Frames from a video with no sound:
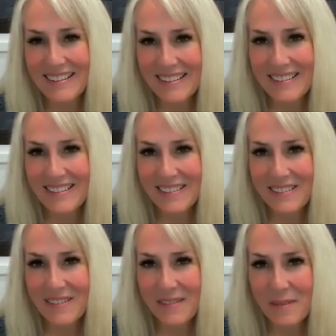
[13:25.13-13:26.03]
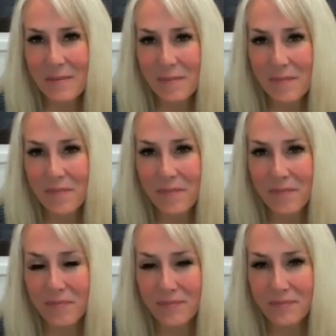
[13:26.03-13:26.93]

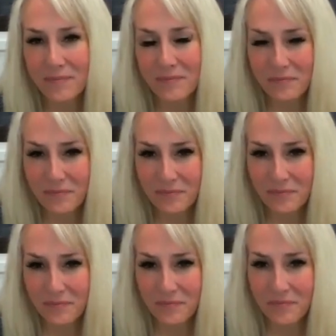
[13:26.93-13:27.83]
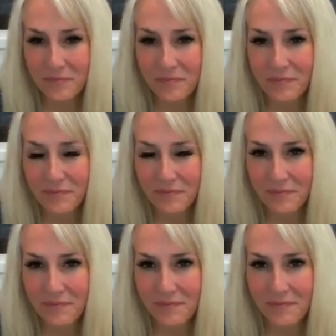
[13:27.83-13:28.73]

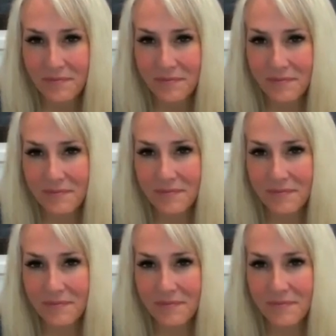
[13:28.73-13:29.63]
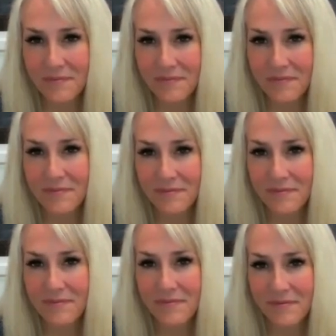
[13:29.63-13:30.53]

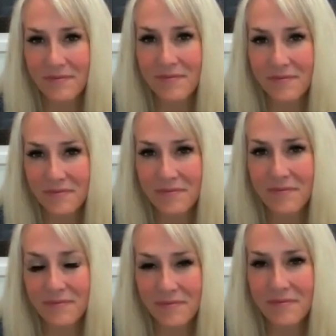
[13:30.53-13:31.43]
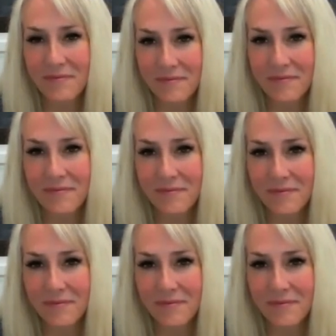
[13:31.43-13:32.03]
[no speech]